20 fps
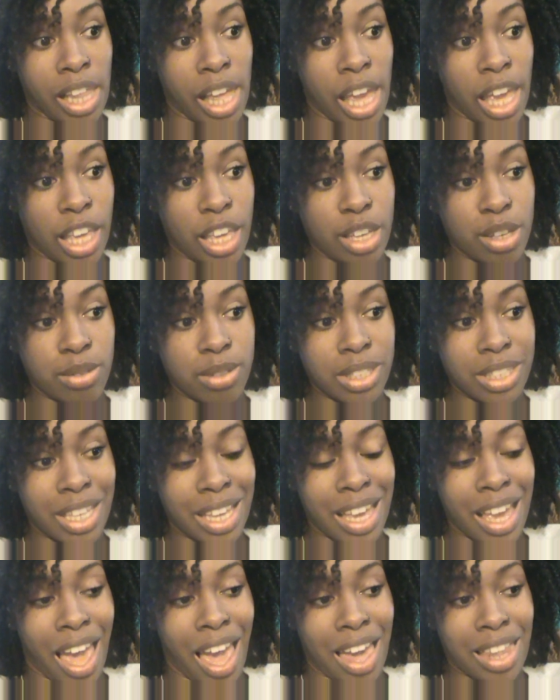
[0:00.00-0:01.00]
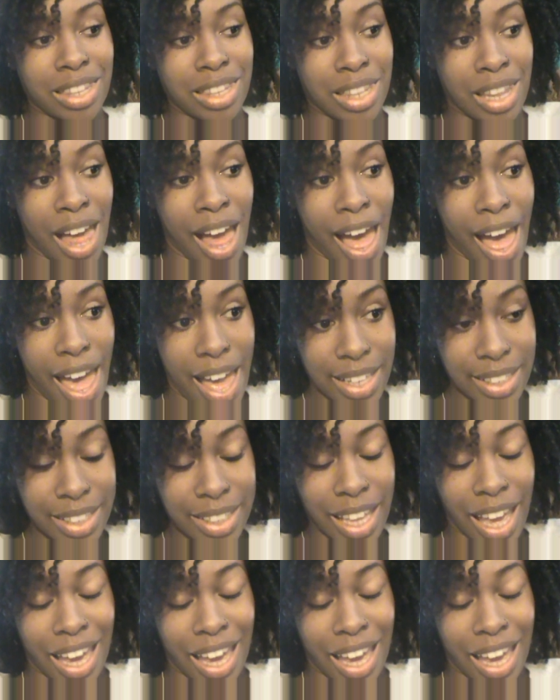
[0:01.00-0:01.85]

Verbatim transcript: Like, you see a lot